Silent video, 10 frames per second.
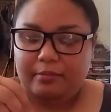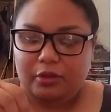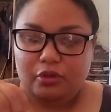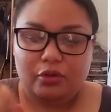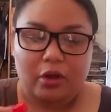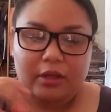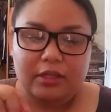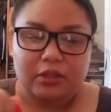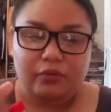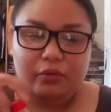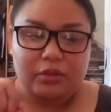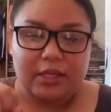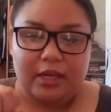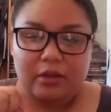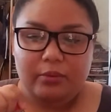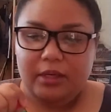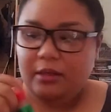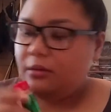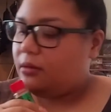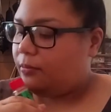much salt in his foods anyways.